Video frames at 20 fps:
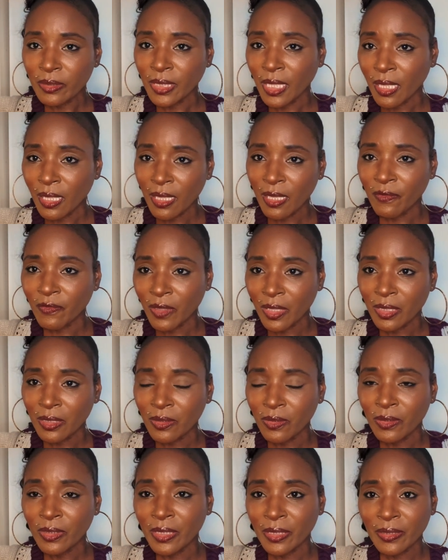I have all the
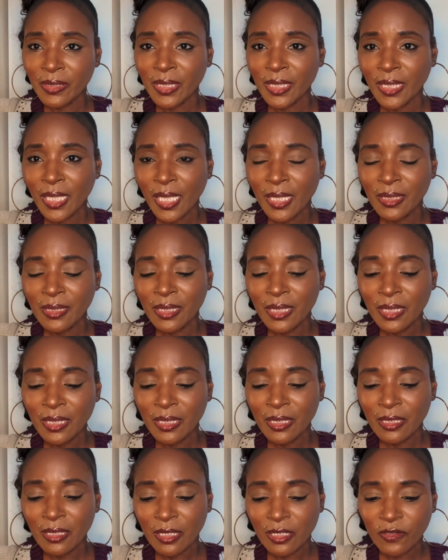oils that I
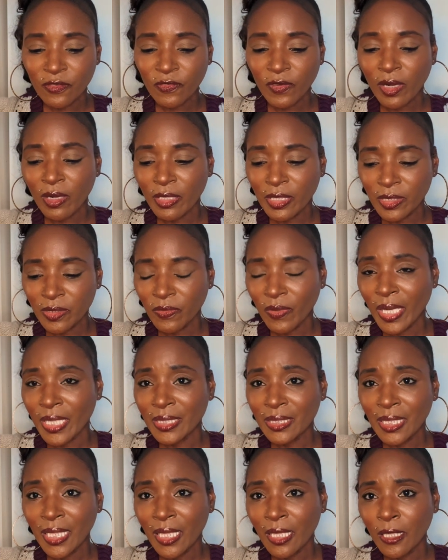need as far as right
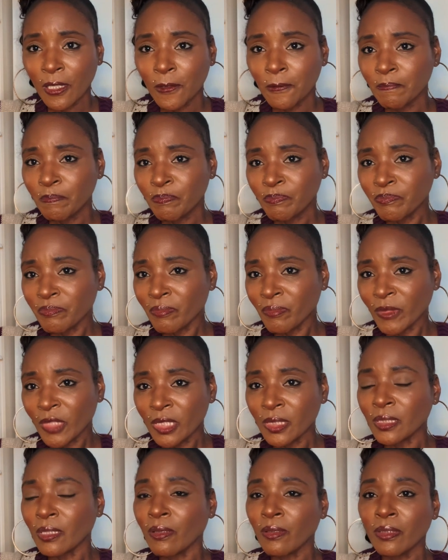now.
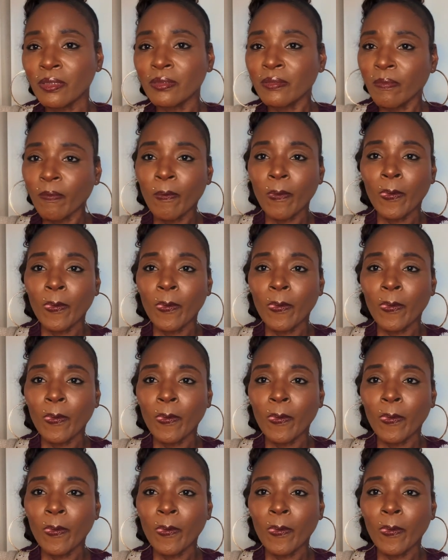So